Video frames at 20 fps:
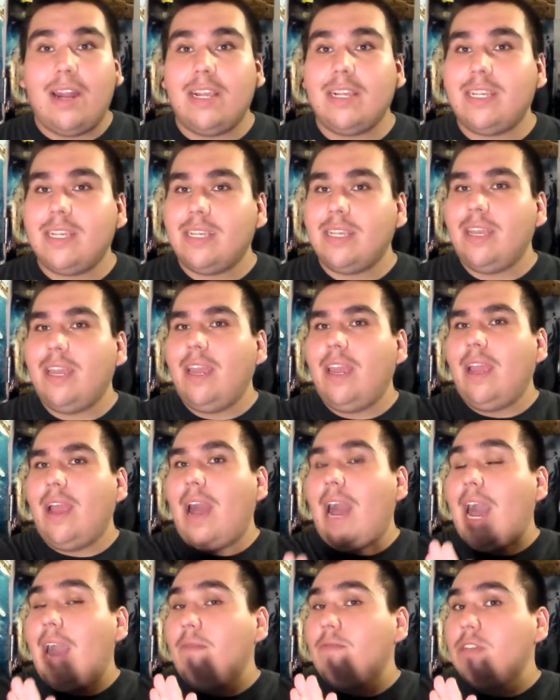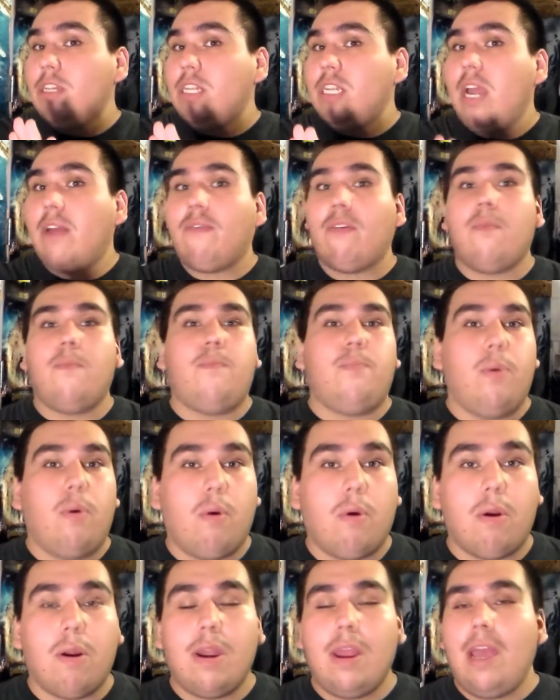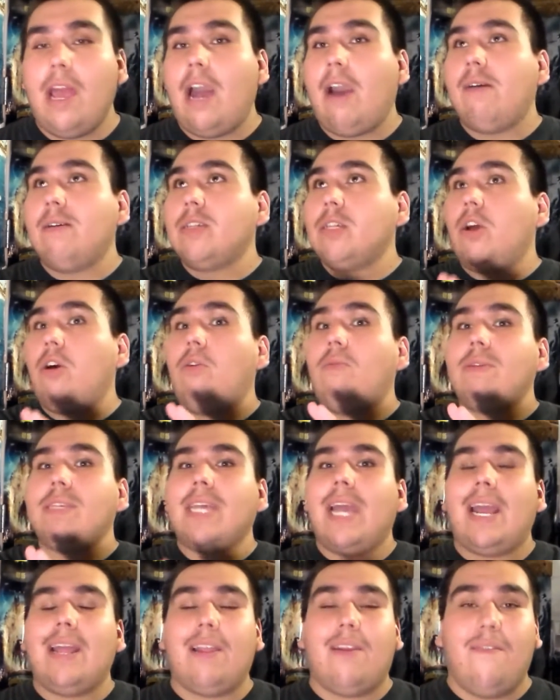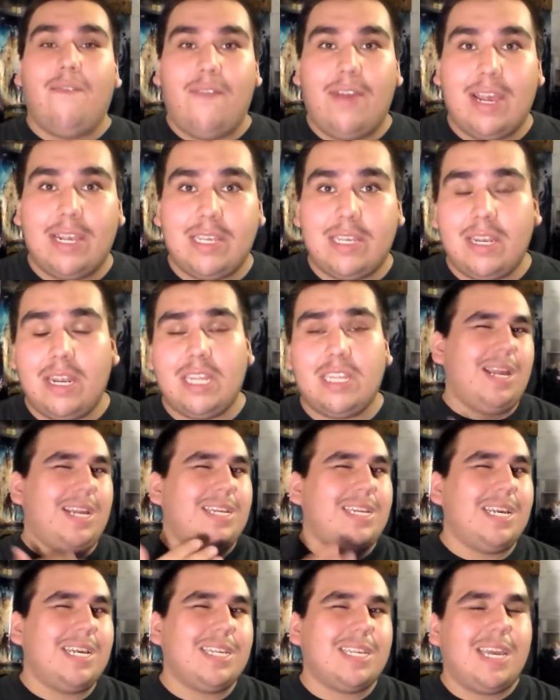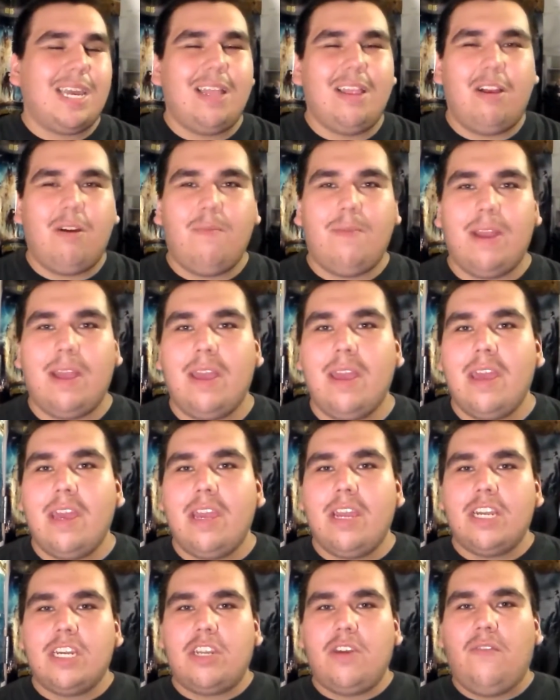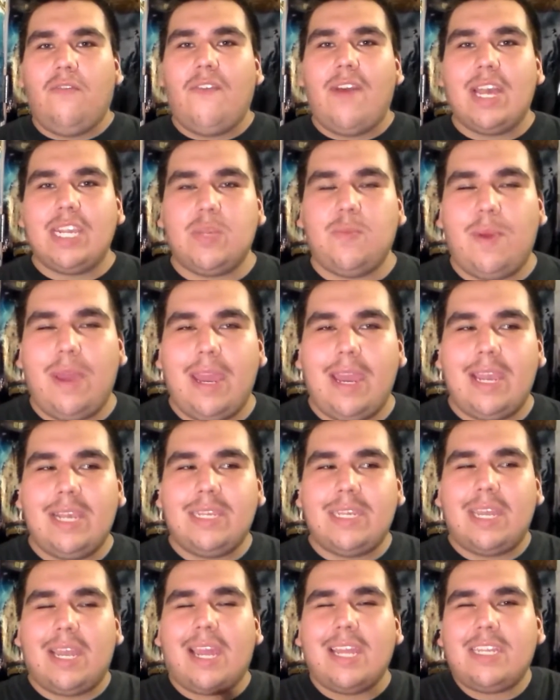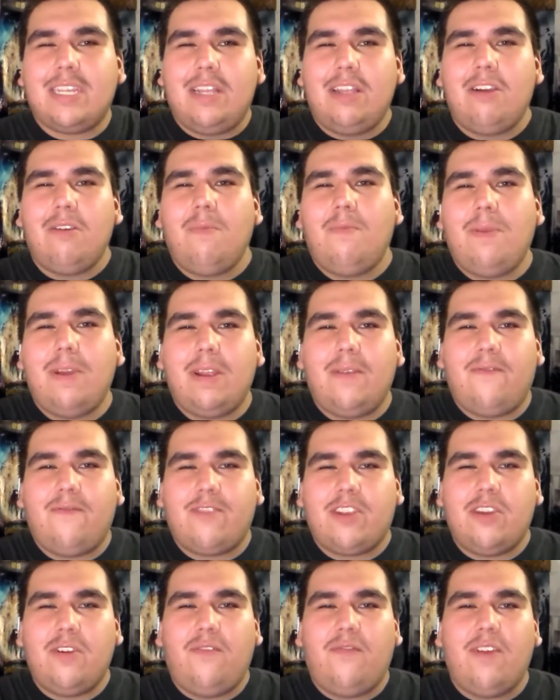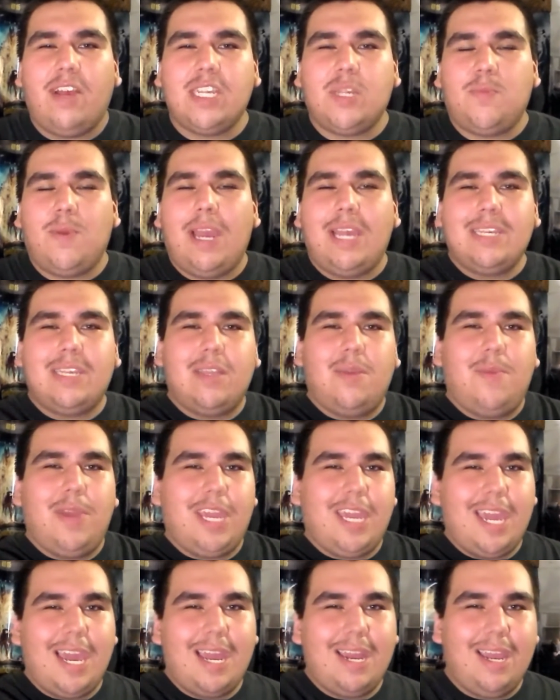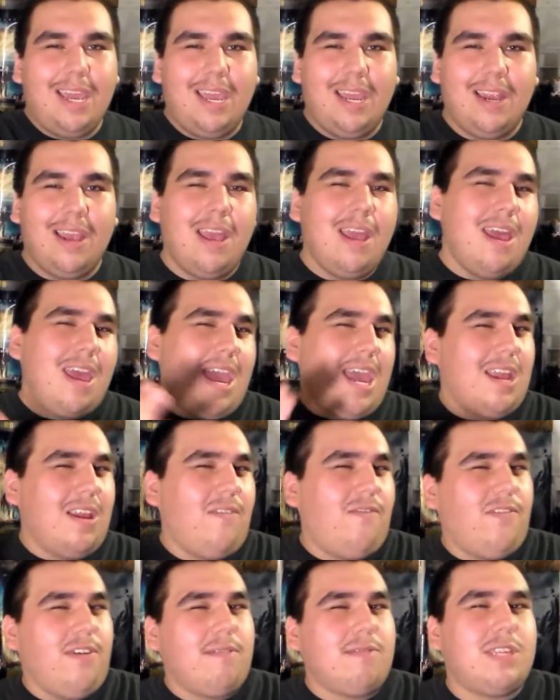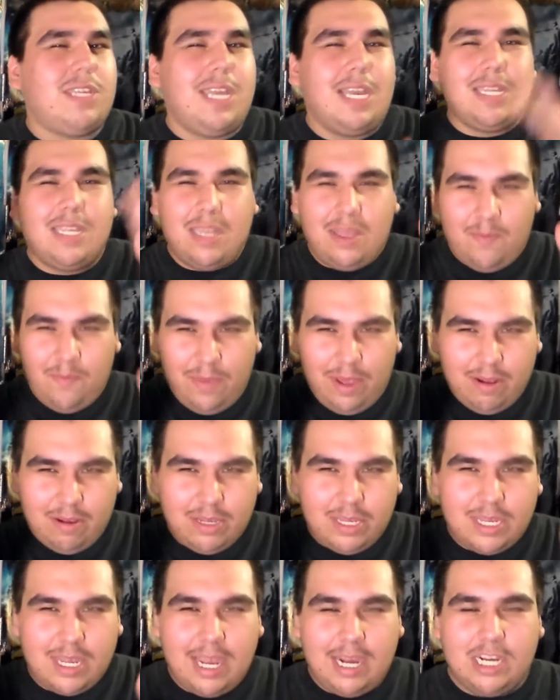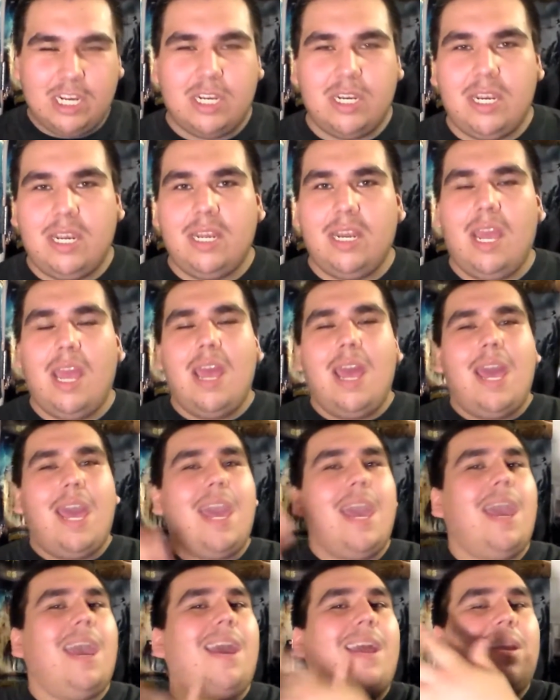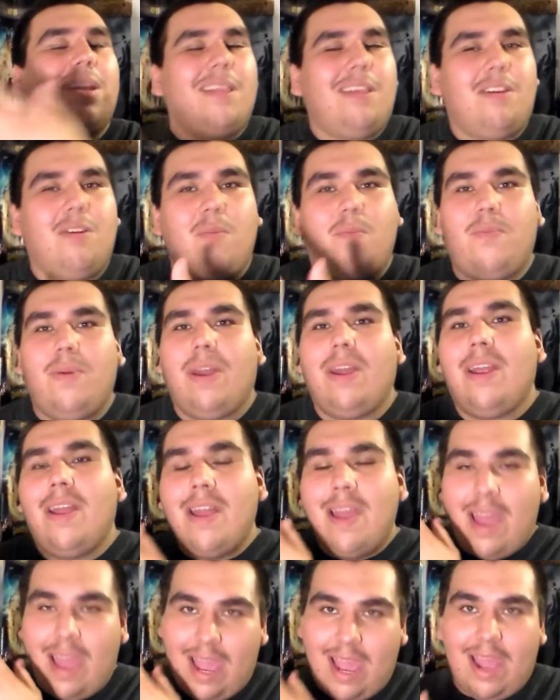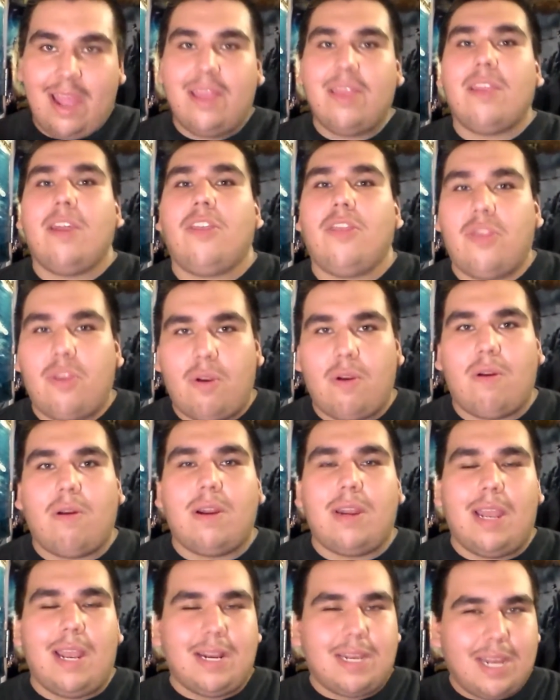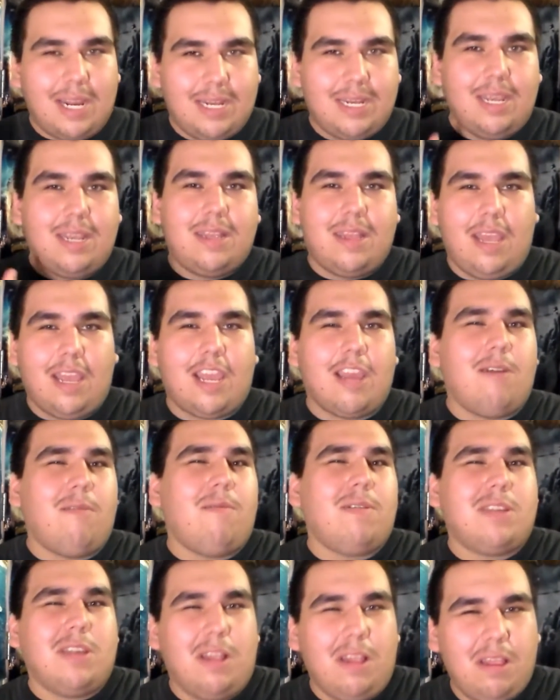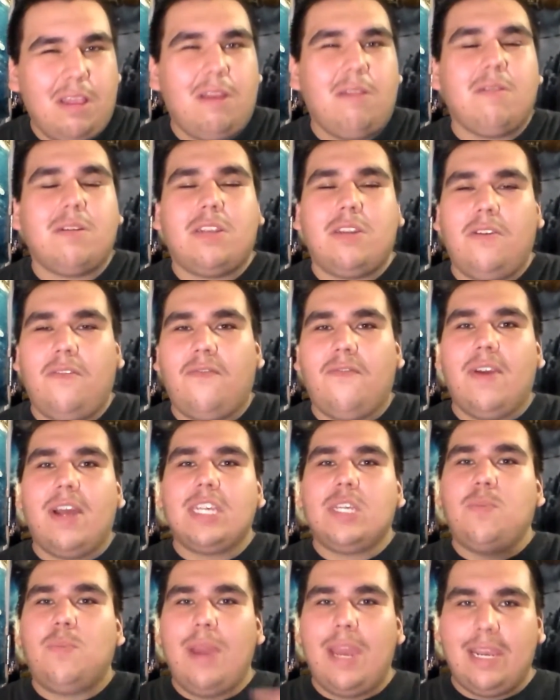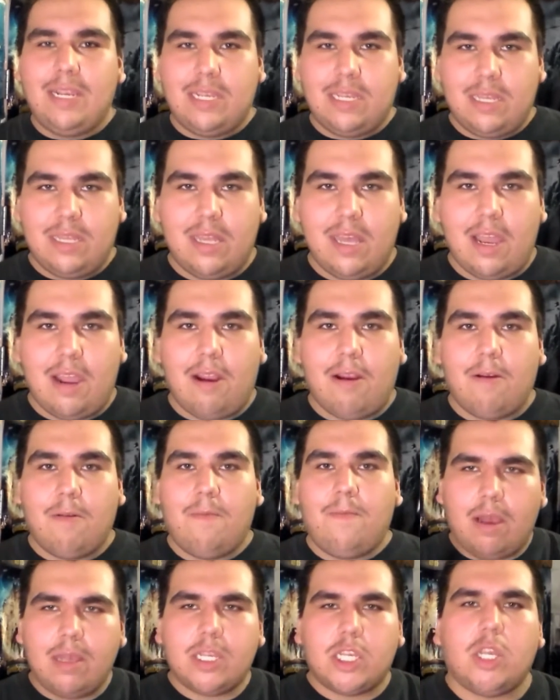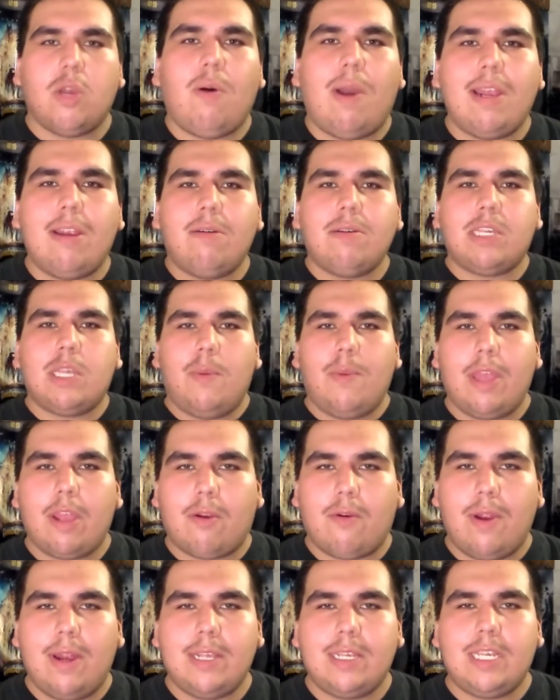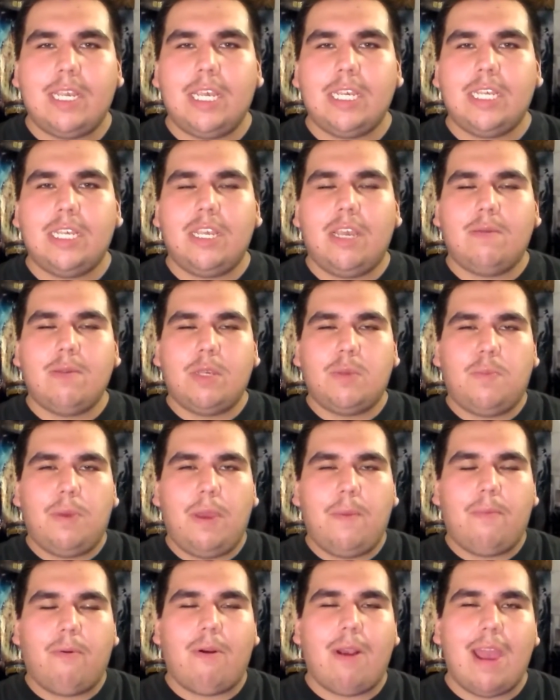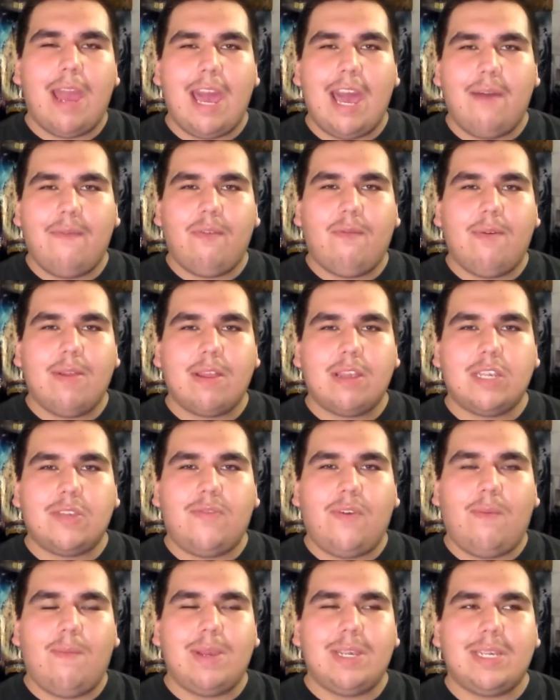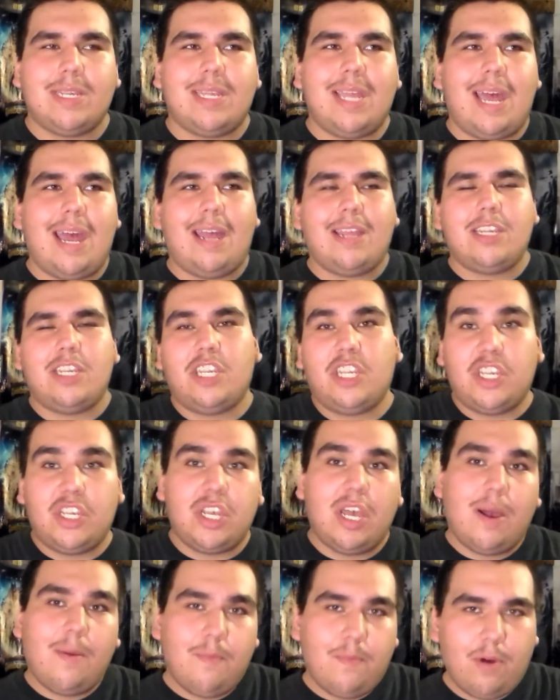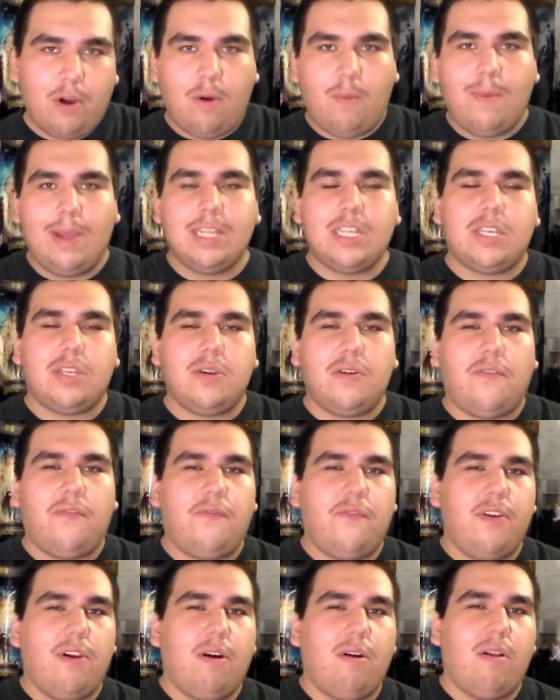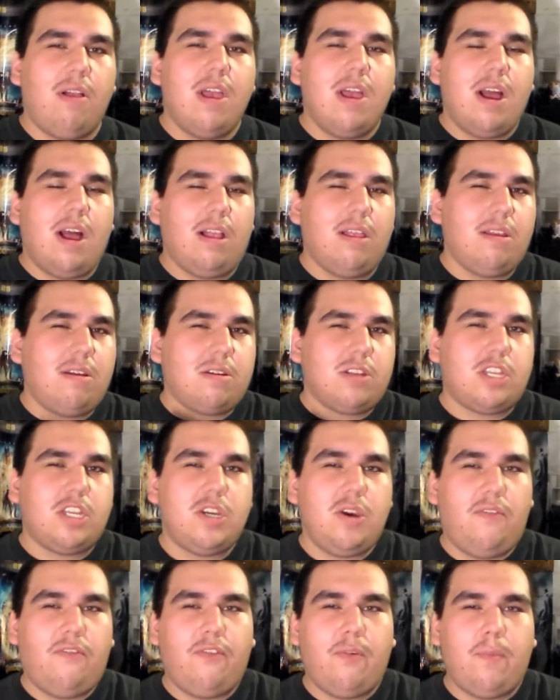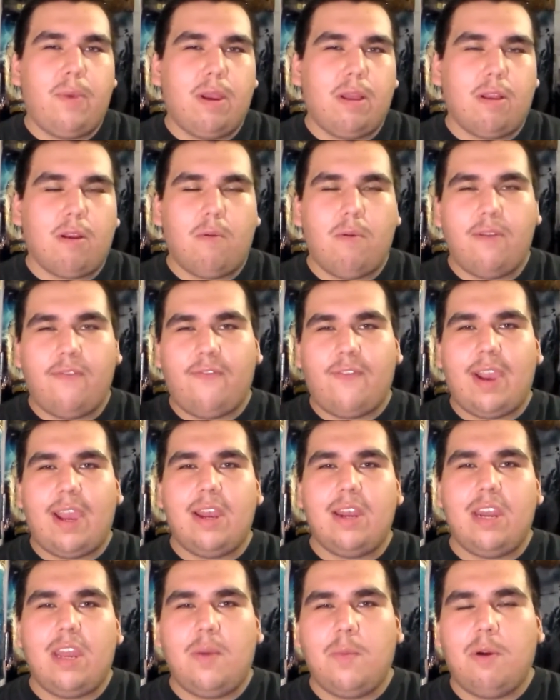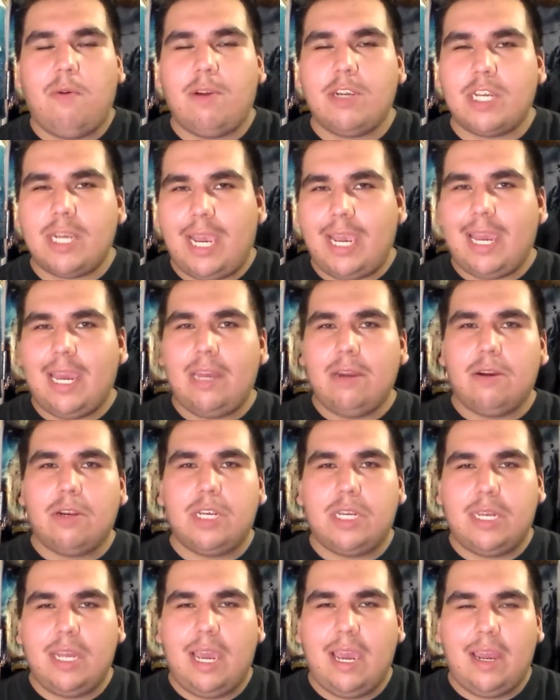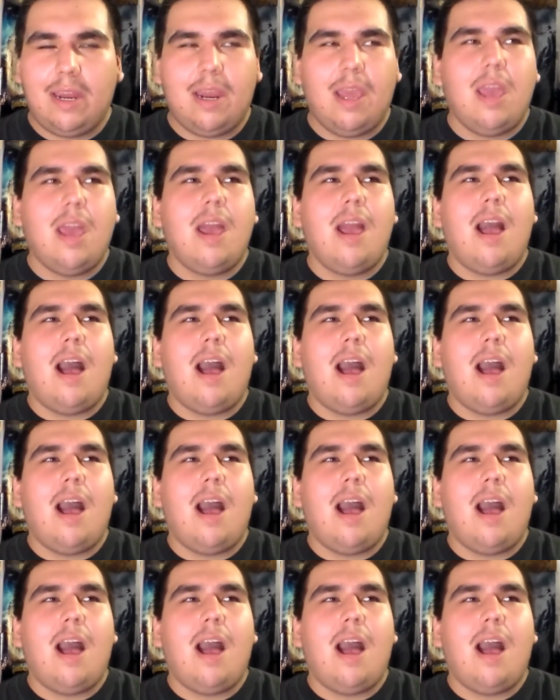honestly, I was never bored. I was always highly invested, but it does get a little bit too fast paced. It gets a little bit too fast paced in the beginning and a few scenes in the middle section, and a little bit in the third act. I did think it was a little too fast paced there. Also, I know some of the criticisms people are having with this film is that some moments do feel a little too familiar with Find Nemo, which I can understand.